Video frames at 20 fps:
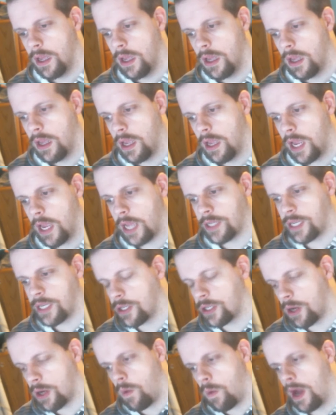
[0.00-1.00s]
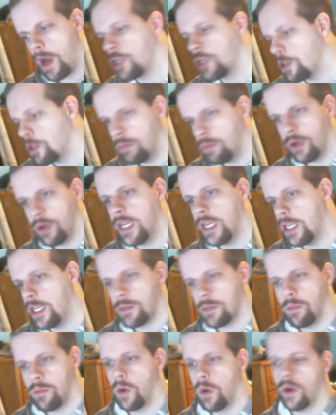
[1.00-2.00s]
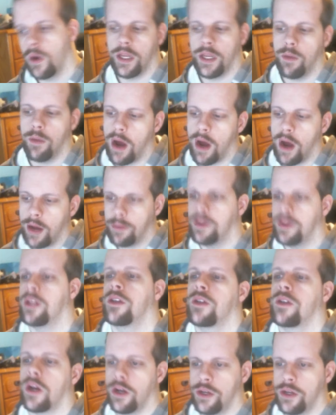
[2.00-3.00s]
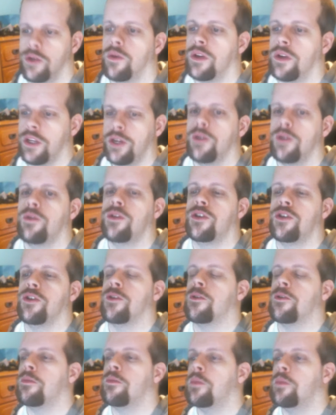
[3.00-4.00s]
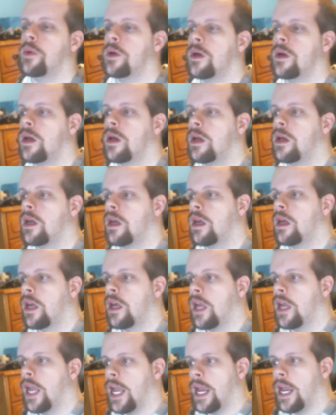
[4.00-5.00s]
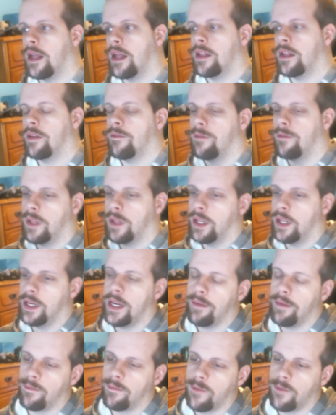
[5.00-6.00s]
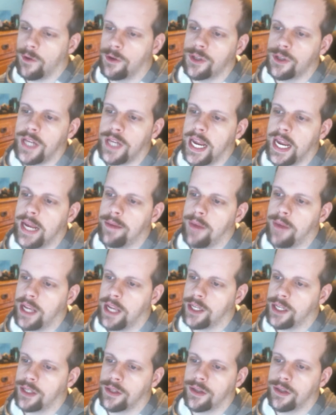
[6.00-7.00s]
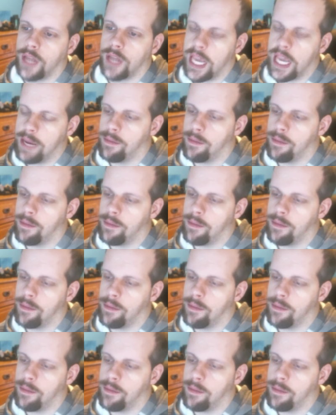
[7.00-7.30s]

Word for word: as I start watching Boogie some more, he wanted me to start doing YouTube. And the, the first name I came up